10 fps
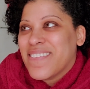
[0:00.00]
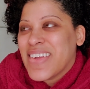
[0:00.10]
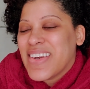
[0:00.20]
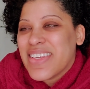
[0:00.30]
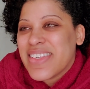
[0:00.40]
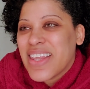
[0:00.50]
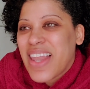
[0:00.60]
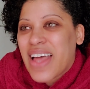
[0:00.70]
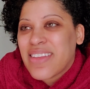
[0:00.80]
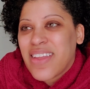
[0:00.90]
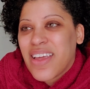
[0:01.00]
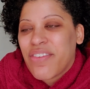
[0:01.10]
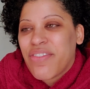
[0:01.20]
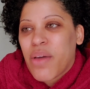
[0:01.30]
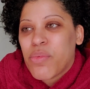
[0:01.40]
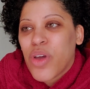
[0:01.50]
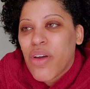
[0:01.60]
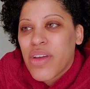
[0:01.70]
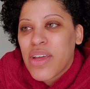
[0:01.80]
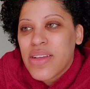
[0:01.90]
It is the last day of
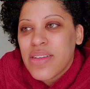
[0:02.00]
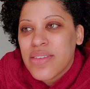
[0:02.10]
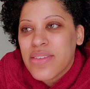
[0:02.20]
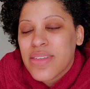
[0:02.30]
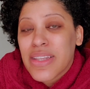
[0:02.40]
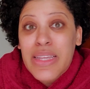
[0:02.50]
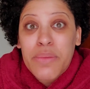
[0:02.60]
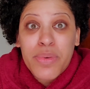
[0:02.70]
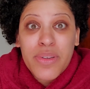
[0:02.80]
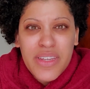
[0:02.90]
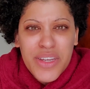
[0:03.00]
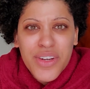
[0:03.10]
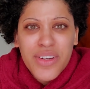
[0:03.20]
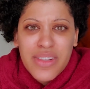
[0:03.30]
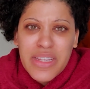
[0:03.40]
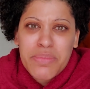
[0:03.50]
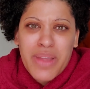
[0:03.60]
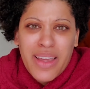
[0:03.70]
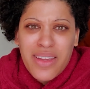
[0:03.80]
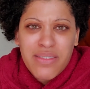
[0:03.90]
February. It's a leap year, leap
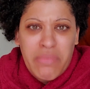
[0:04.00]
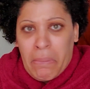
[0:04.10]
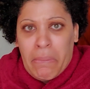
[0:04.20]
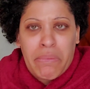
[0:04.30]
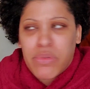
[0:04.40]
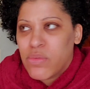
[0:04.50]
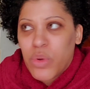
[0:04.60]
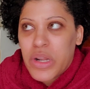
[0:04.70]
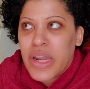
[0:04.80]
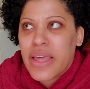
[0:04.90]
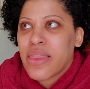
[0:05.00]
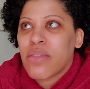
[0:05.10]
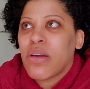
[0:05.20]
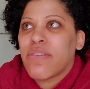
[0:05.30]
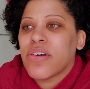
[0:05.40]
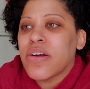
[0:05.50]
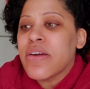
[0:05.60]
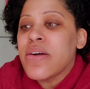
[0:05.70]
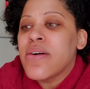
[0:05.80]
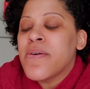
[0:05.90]
day, 29th, whatever.
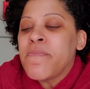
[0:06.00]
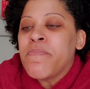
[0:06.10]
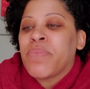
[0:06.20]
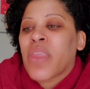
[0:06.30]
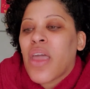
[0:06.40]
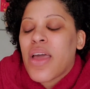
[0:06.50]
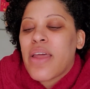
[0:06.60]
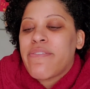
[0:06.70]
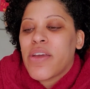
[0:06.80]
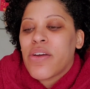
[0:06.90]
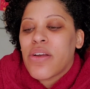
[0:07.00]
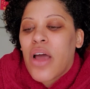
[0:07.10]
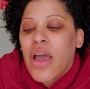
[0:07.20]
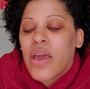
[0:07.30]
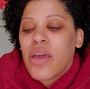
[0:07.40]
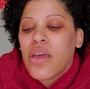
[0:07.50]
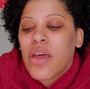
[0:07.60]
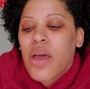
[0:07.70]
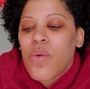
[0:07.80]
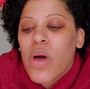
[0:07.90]
And I figured I
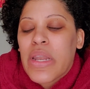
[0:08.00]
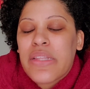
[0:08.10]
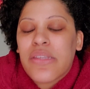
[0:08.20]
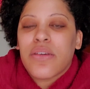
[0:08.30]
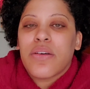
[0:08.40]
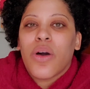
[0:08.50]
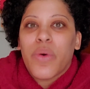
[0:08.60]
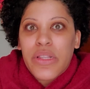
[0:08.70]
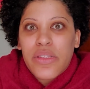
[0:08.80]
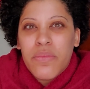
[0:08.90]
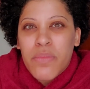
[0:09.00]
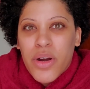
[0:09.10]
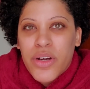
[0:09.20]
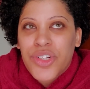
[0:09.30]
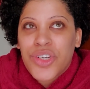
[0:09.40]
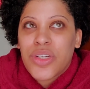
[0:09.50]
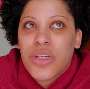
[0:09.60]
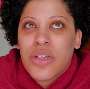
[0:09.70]
wanted to go into March,